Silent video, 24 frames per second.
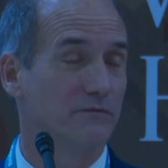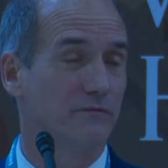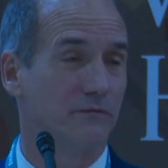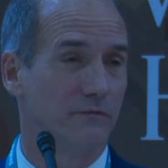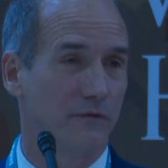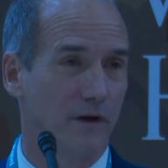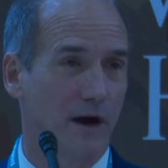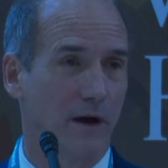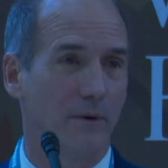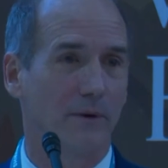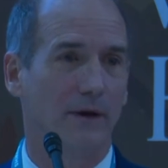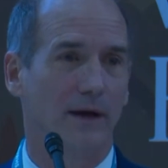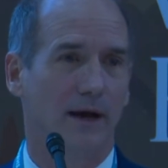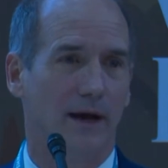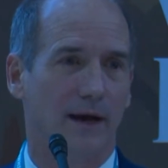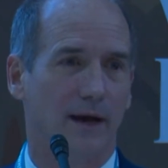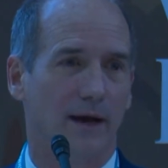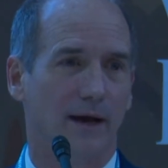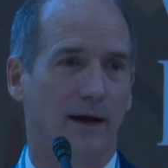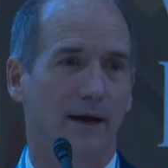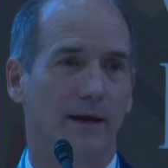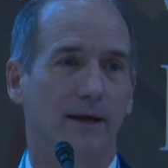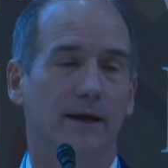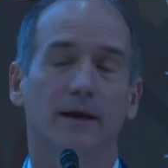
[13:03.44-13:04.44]
very
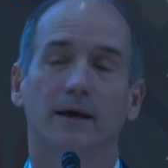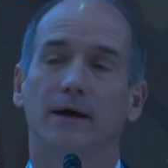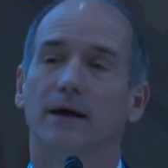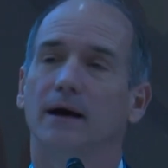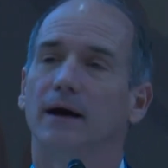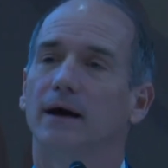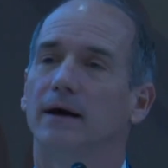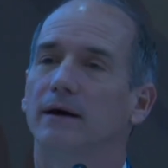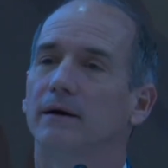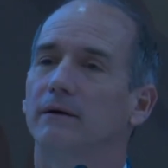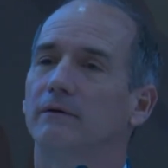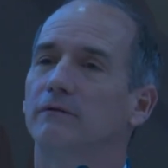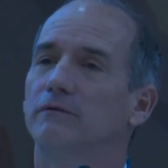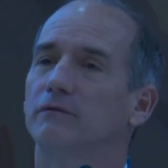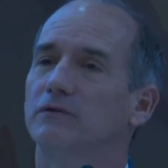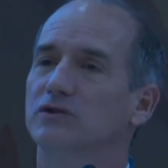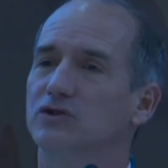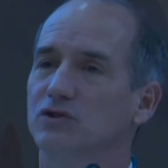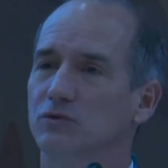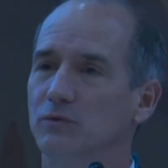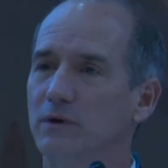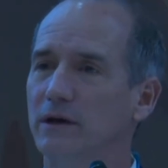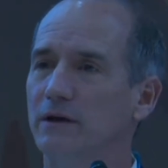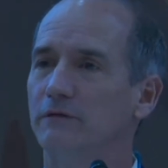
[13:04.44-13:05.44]
high
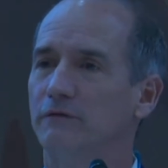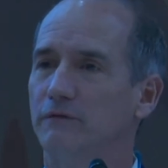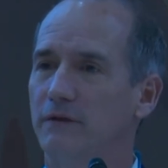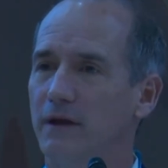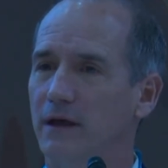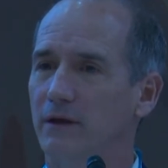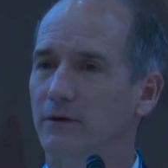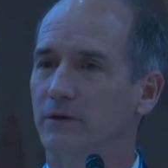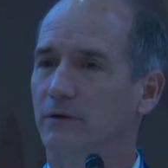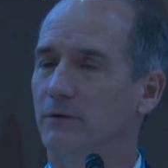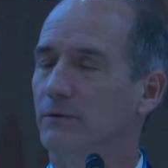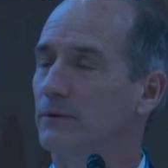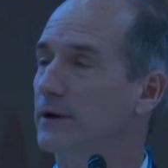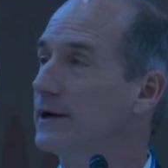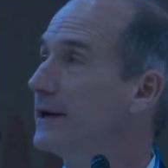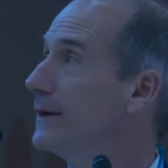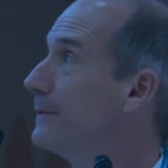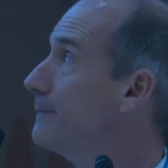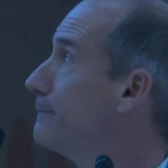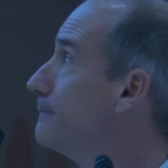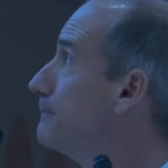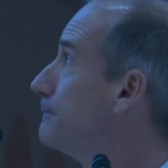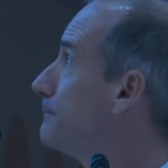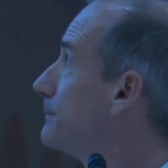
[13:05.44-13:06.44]
screen failure rate.
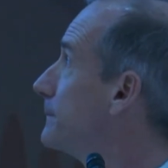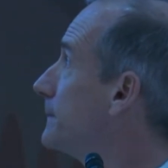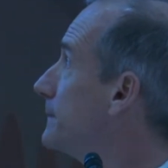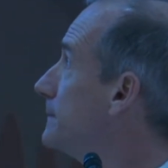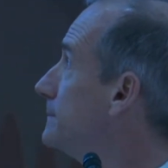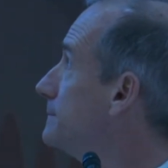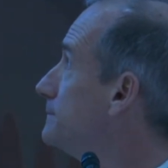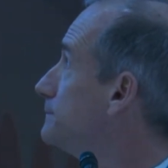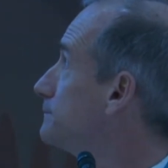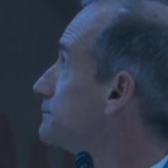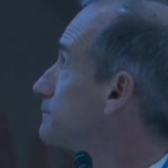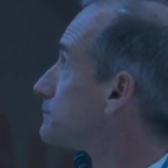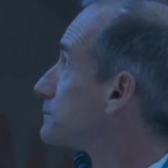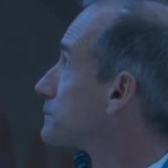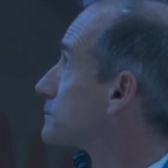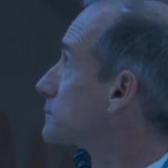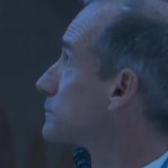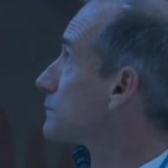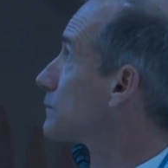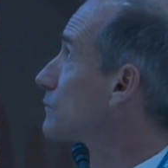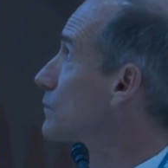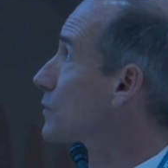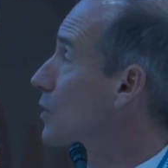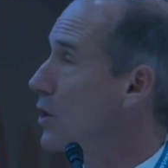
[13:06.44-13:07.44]

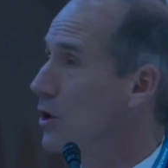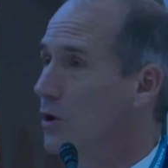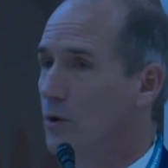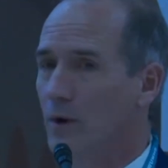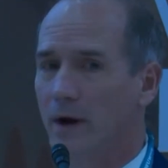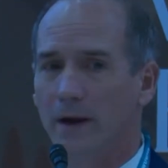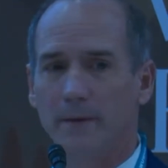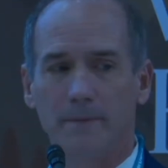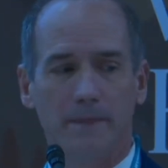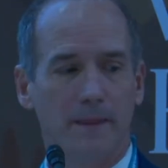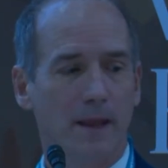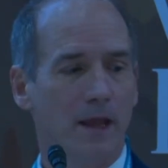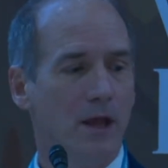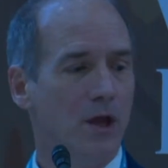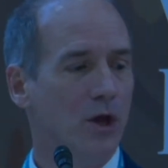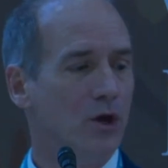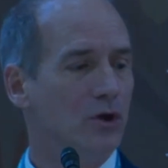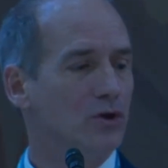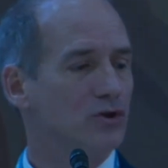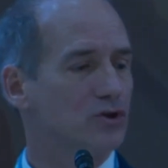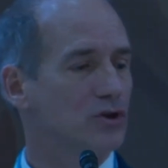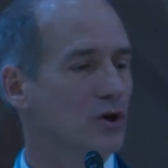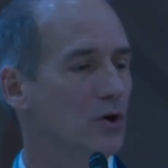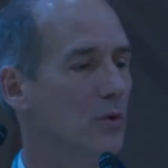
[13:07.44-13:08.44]
All right.
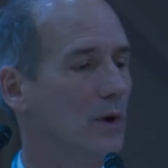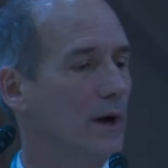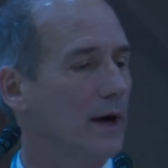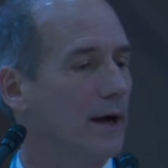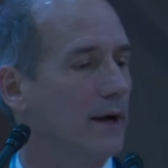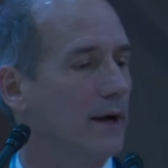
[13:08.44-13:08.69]
So